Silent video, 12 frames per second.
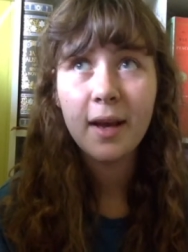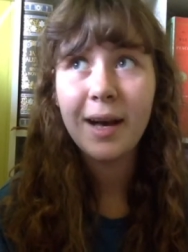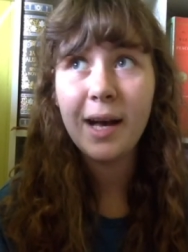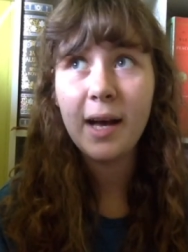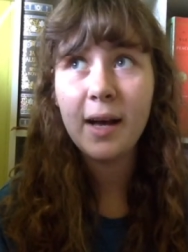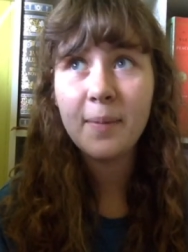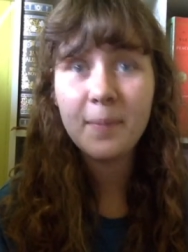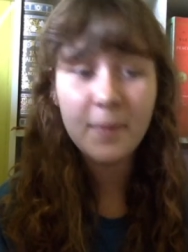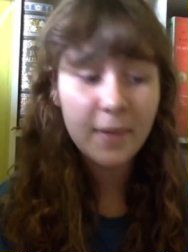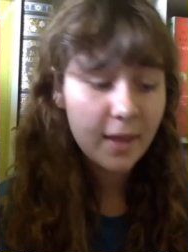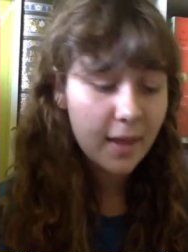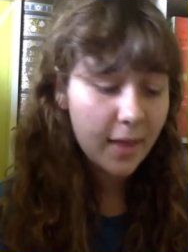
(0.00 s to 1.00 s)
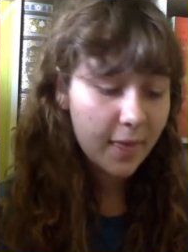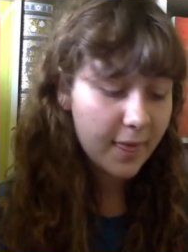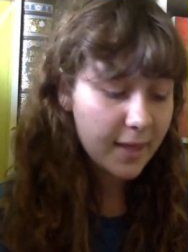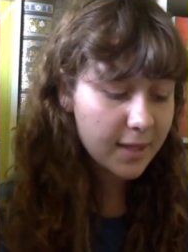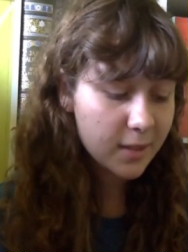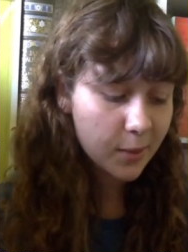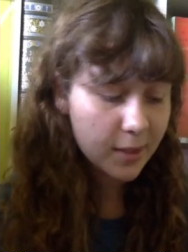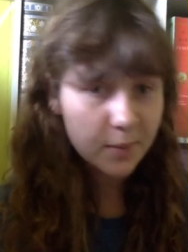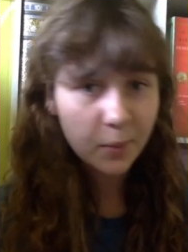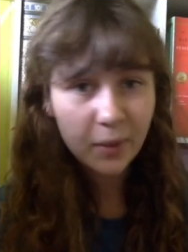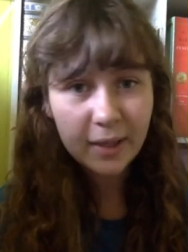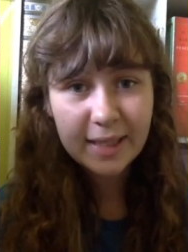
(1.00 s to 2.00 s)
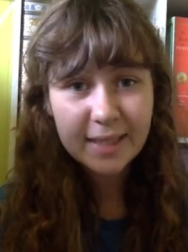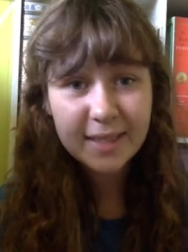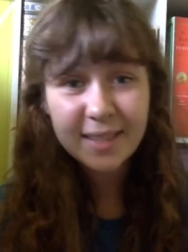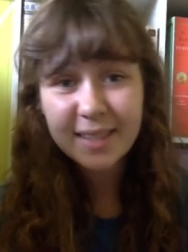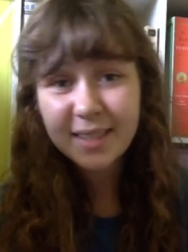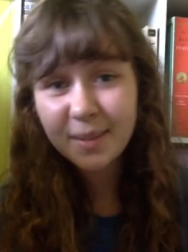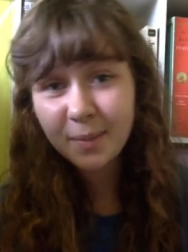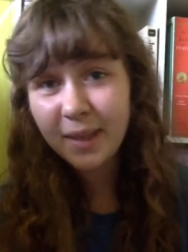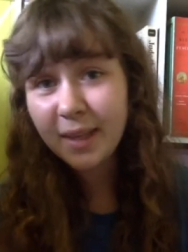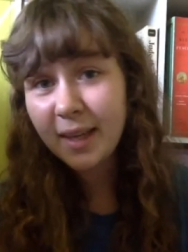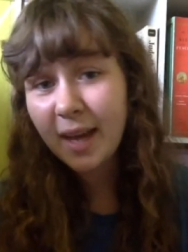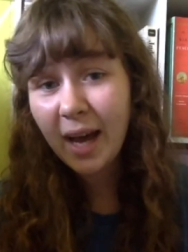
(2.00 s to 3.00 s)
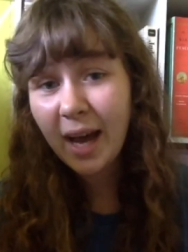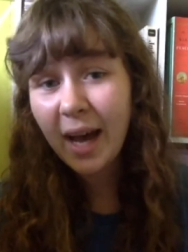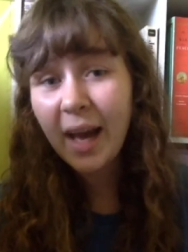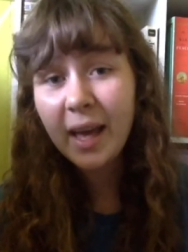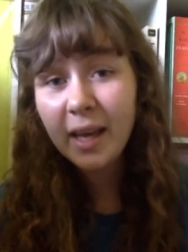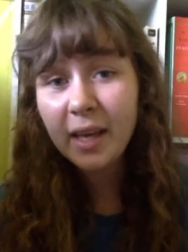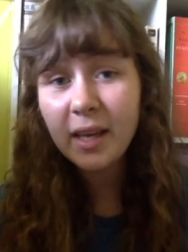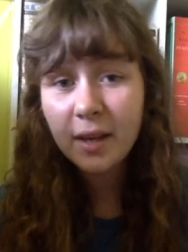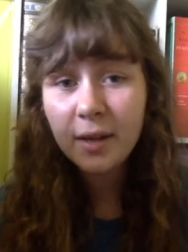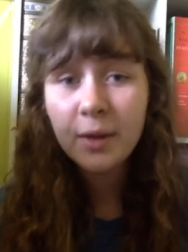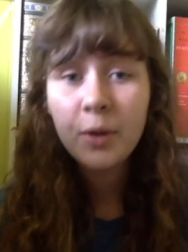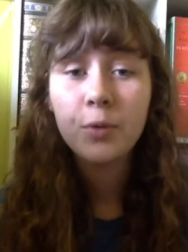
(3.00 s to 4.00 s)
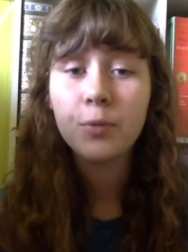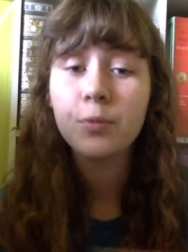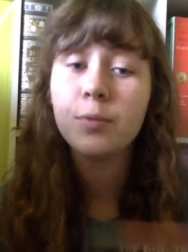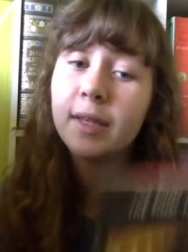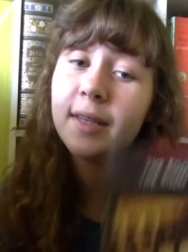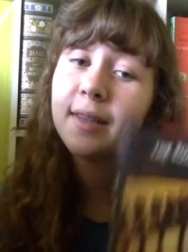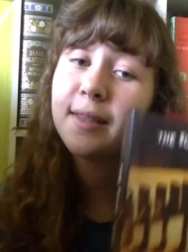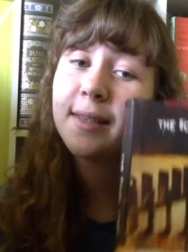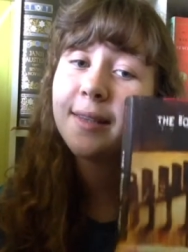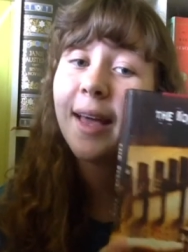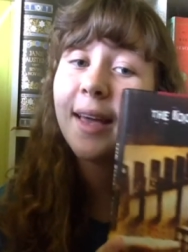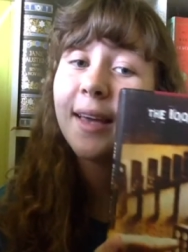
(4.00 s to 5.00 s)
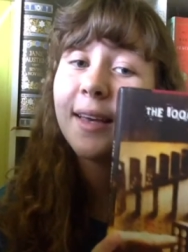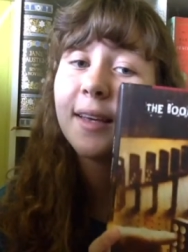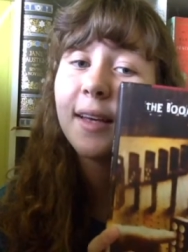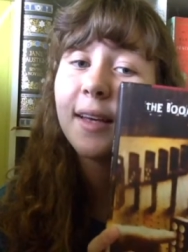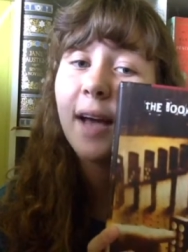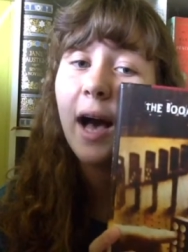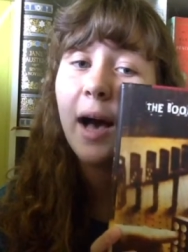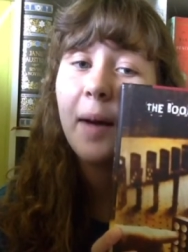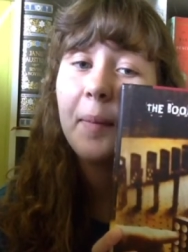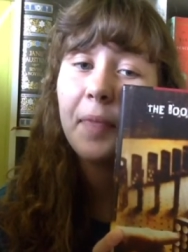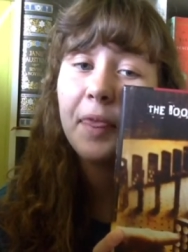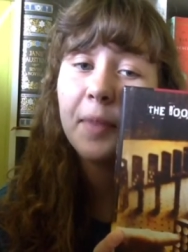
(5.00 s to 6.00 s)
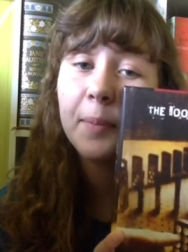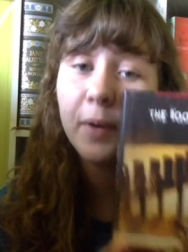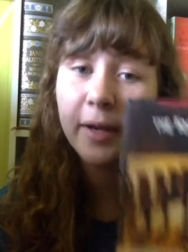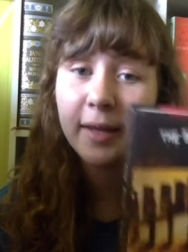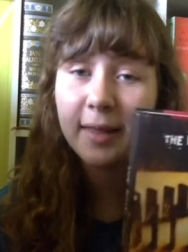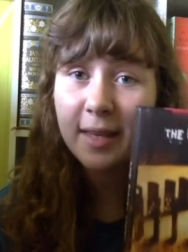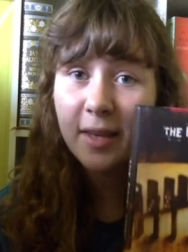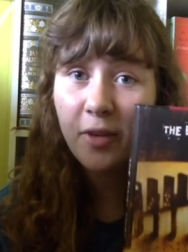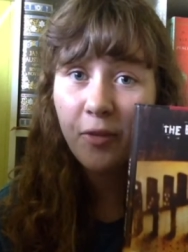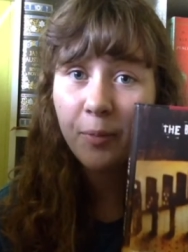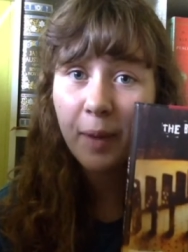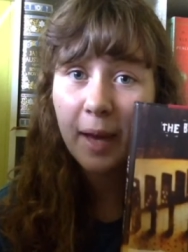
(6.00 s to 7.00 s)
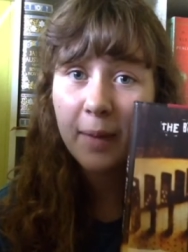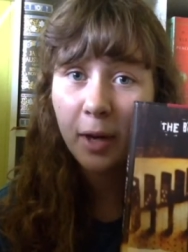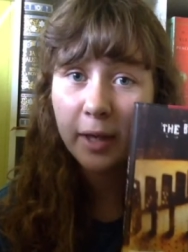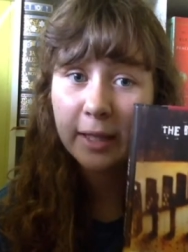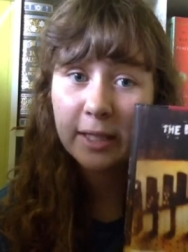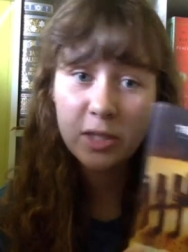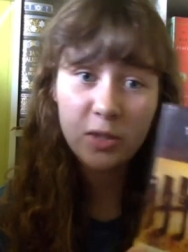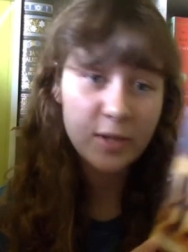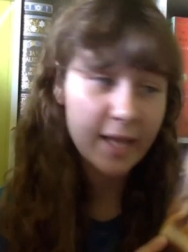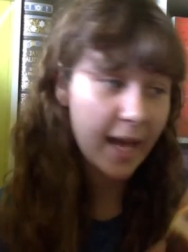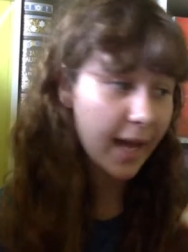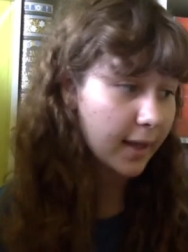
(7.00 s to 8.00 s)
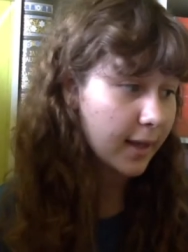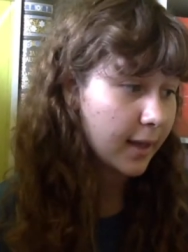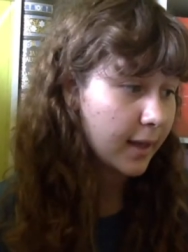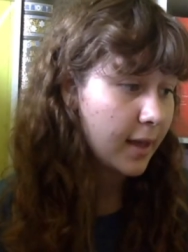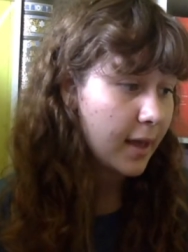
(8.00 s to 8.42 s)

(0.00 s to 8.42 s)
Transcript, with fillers: Um, this one's pretty easy to me. I really like um, The Book Thief by Markus Zusak.